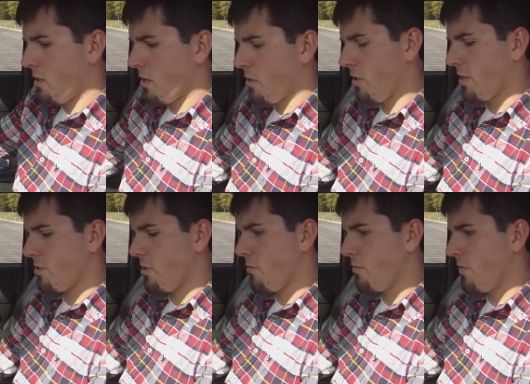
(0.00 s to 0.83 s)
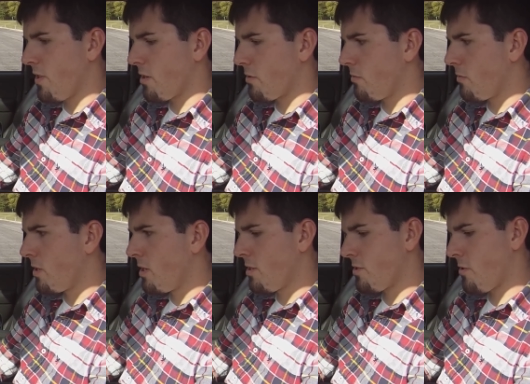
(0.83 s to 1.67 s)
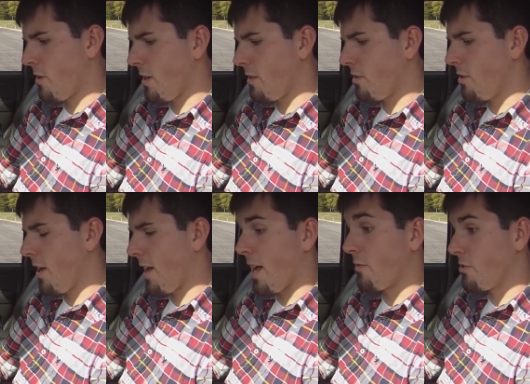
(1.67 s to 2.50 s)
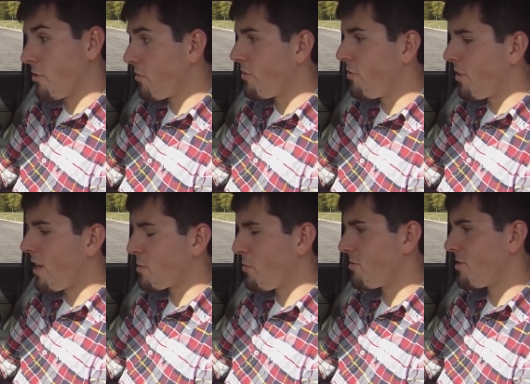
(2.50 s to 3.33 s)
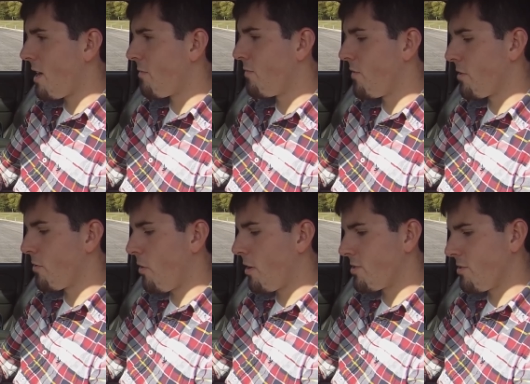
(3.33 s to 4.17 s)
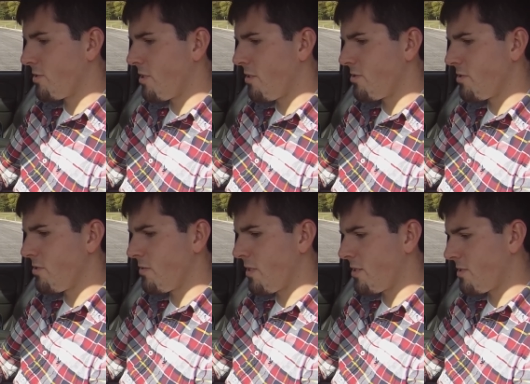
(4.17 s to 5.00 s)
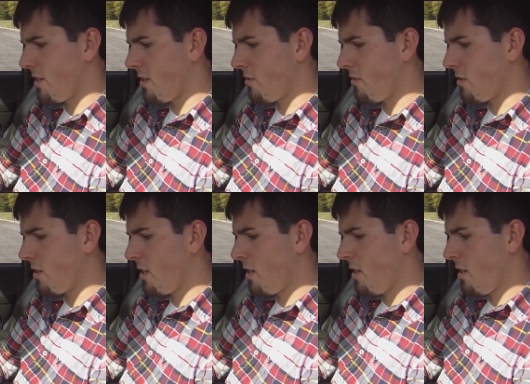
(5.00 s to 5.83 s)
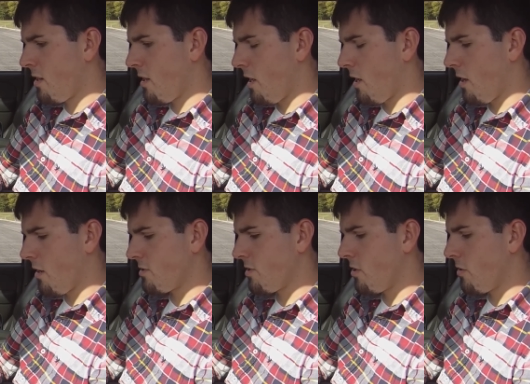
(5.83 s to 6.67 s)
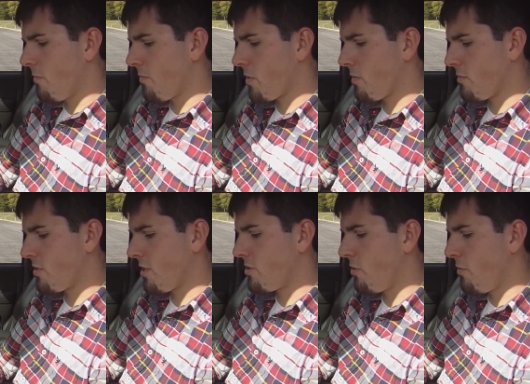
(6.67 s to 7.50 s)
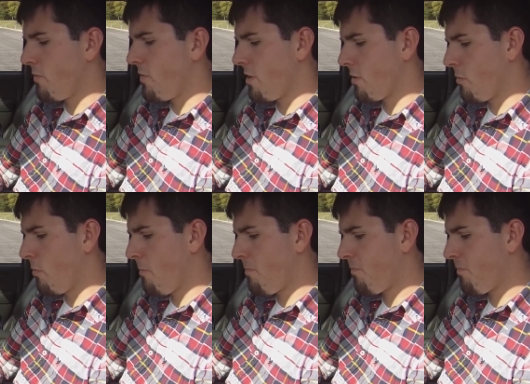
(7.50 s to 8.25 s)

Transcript: click Tune Vehicle. Sorry, you're not supposed to have the vehicle on until it tells you to. I just had it on. So say Tune Vehicle,